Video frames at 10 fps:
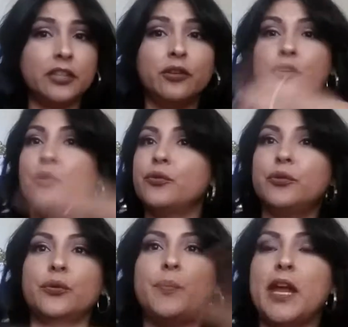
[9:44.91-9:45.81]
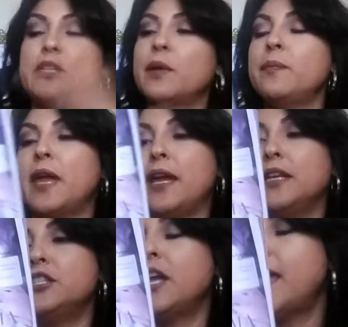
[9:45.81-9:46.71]
You can go through page by
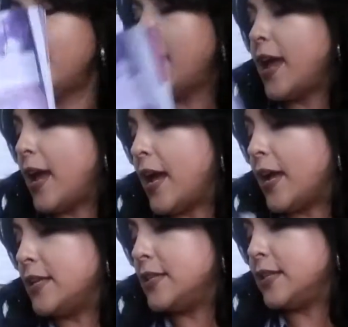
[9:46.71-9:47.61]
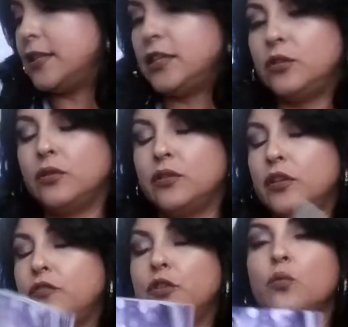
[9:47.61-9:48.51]
page, and you,
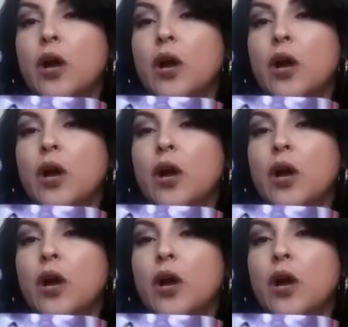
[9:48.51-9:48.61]
if you